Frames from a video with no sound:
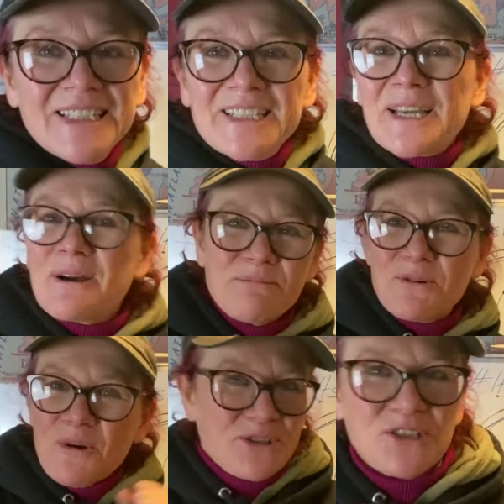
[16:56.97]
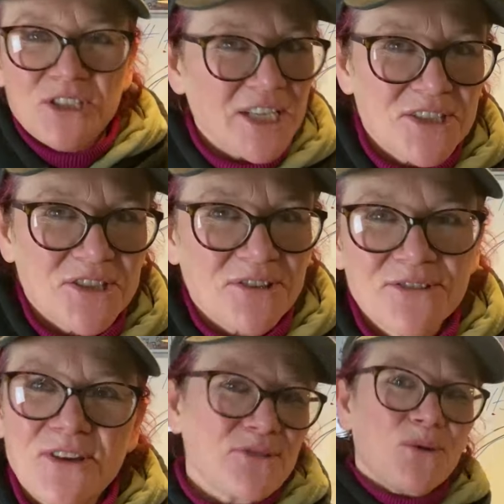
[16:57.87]
Now, I'm not
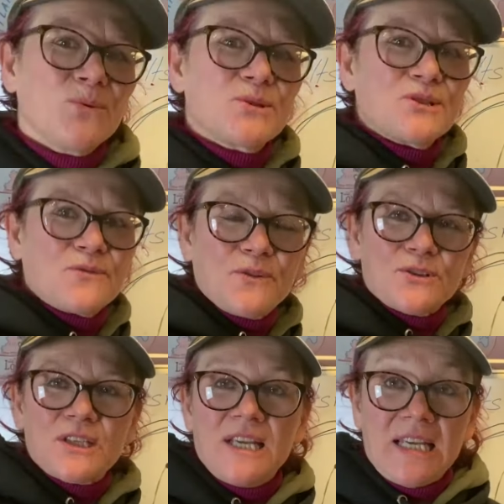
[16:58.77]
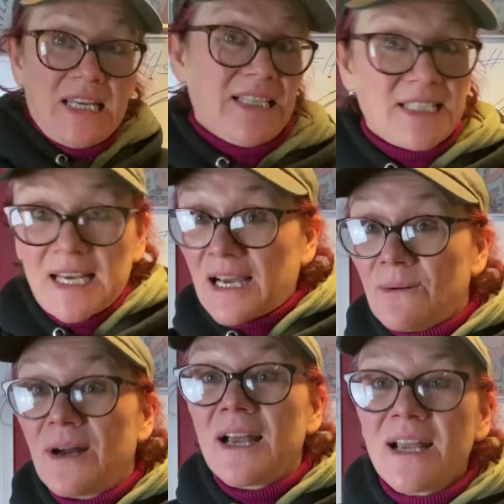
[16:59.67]
suggesting that the horse's foot is
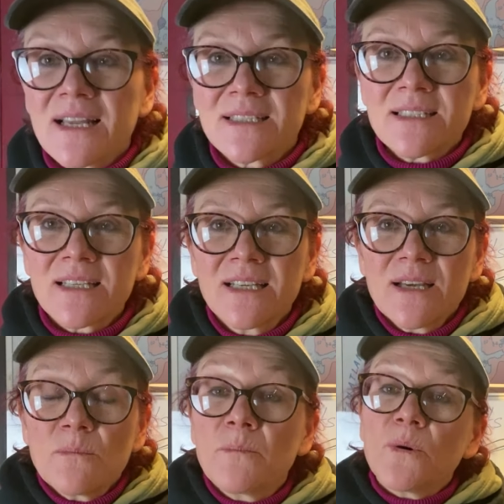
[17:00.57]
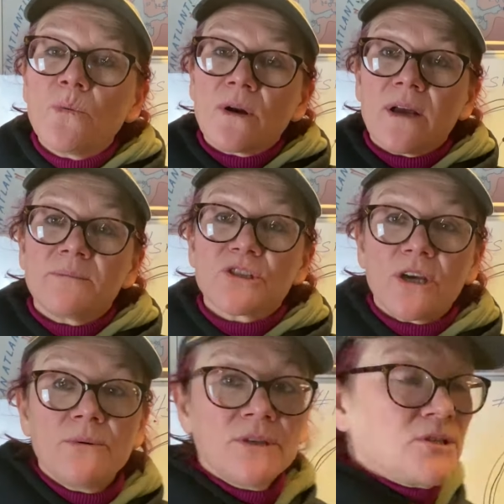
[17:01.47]
our hand. But what I'm
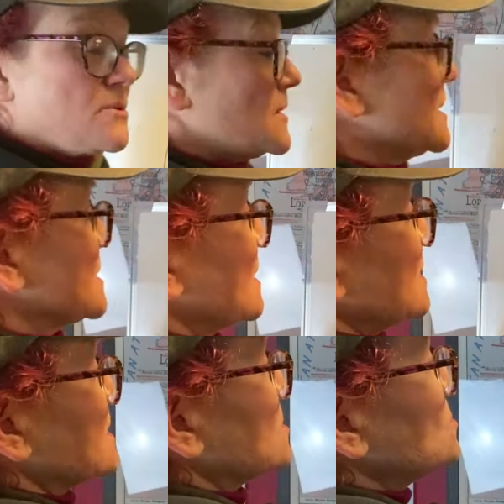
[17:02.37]
showing you is that it's